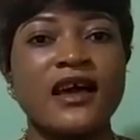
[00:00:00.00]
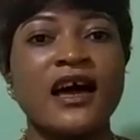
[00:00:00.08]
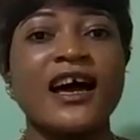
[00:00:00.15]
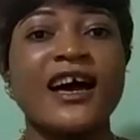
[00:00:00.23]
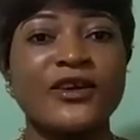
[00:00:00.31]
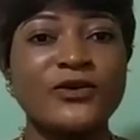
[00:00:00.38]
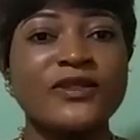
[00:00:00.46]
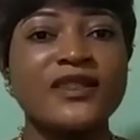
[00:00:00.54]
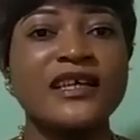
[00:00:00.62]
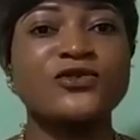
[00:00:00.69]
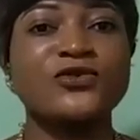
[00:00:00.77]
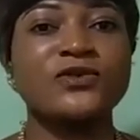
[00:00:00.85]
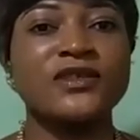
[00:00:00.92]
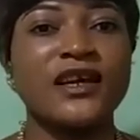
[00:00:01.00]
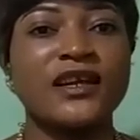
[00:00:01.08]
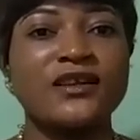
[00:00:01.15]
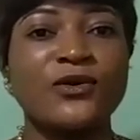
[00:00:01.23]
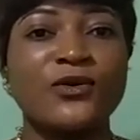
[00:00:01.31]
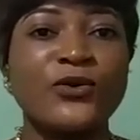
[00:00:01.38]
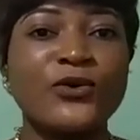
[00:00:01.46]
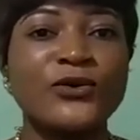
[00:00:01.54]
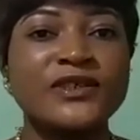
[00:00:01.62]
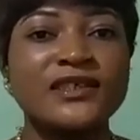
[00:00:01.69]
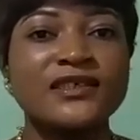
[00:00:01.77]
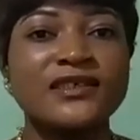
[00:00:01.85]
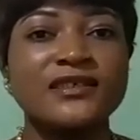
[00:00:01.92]
Are you that student who
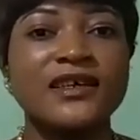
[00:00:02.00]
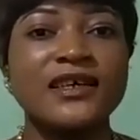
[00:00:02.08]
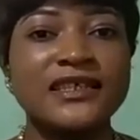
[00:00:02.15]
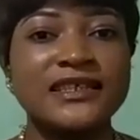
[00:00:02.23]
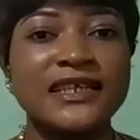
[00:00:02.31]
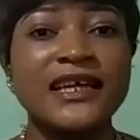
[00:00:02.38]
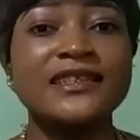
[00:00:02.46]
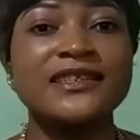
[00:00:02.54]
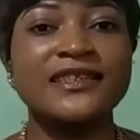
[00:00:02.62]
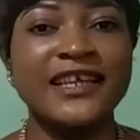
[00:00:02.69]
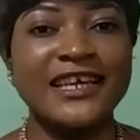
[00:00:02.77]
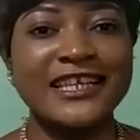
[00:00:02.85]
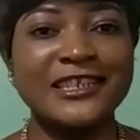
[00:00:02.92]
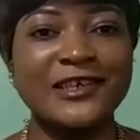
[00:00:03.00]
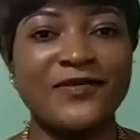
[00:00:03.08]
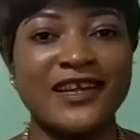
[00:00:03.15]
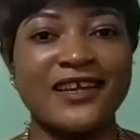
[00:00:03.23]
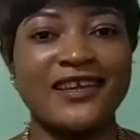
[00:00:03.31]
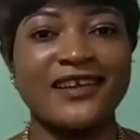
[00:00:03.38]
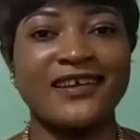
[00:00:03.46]
uses the internet negatively?